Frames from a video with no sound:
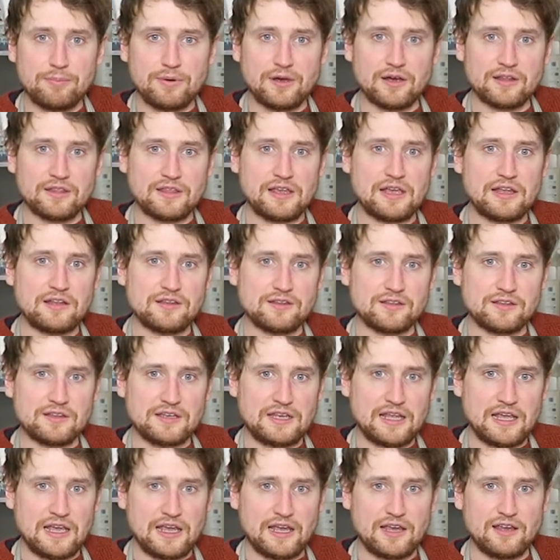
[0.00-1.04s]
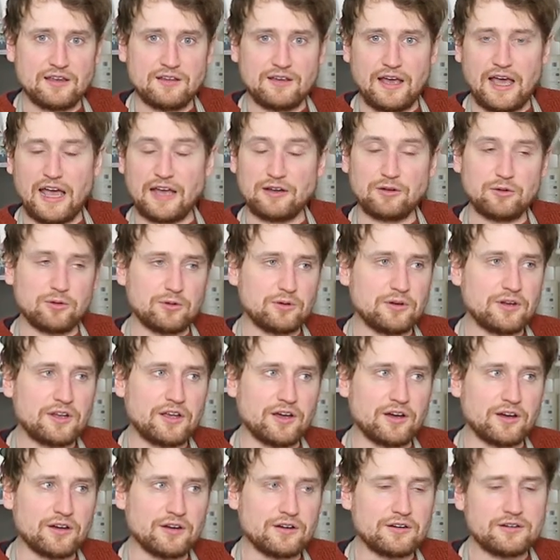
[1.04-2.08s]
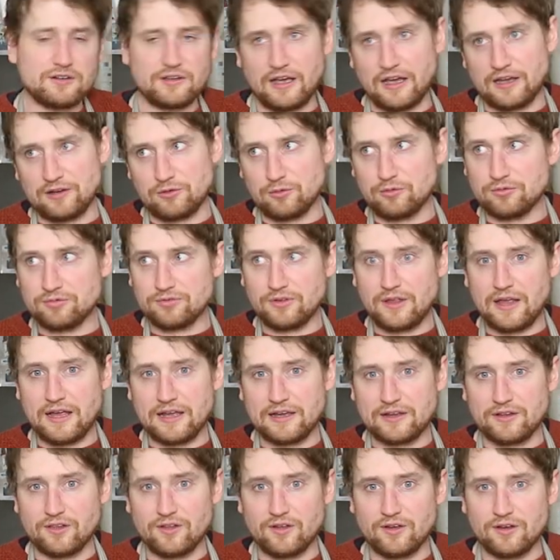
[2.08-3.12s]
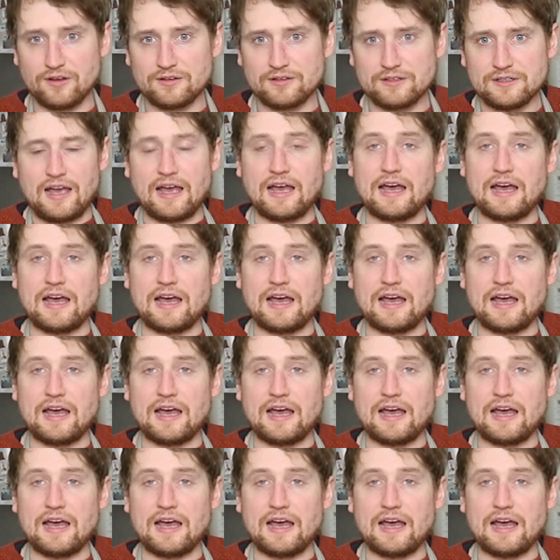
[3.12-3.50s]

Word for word: But at the end of the day, I don't own a car. I don't fly a lot.